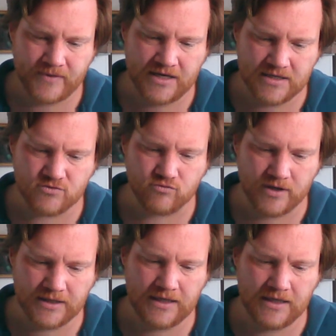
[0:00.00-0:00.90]
It is
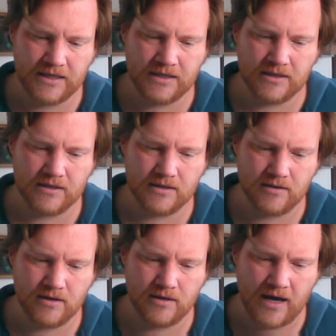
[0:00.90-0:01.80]
really,
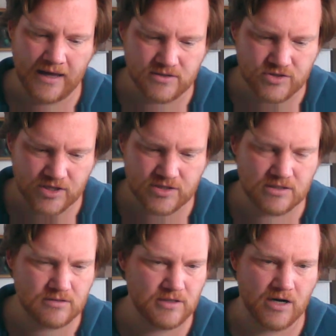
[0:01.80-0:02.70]

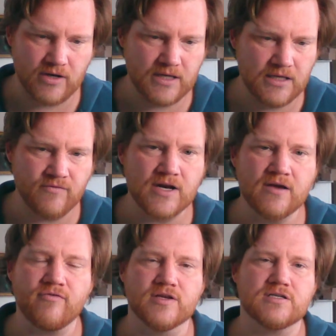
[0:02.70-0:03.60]
even
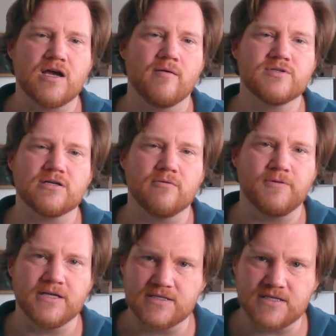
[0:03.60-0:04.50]
if this comes to
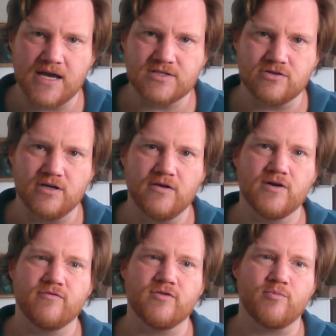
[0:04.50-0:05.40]
complete disaster,
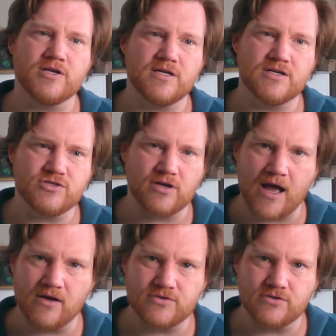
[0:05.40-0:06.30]
even if the presidential
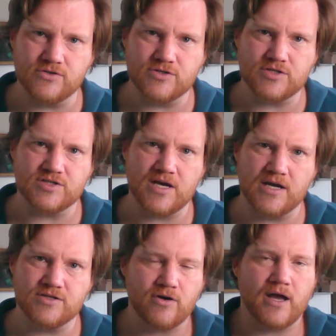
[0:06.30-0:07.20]
council just
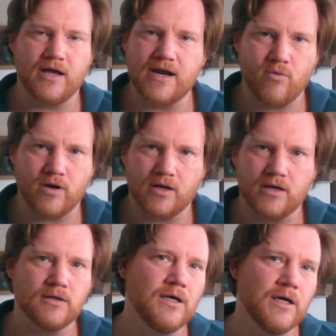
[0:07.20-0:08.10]
decides, okay, now we're going
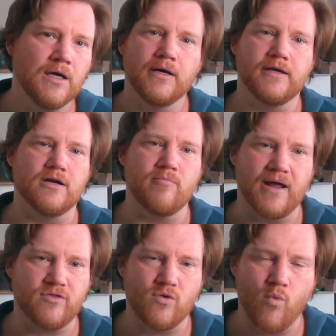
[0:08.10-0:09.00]
to, you know,
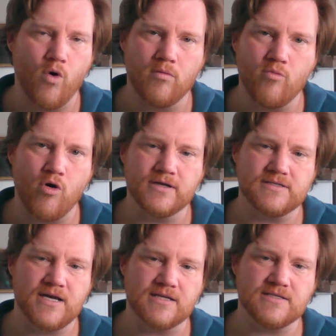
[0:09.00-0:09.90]
make the war more
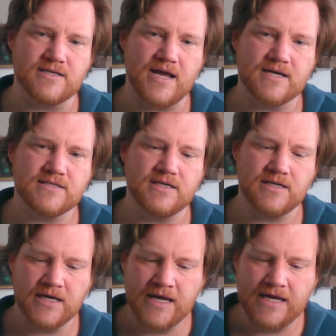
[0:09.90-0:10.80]
intense and
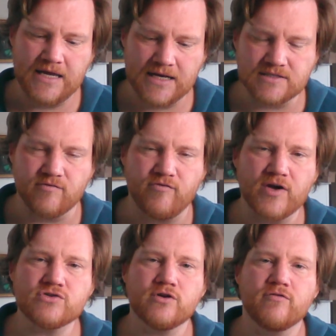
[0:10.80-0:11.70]
nasty, it is a
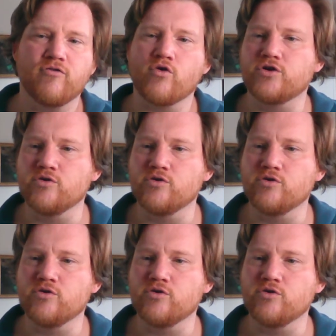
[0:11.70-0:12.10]
victory for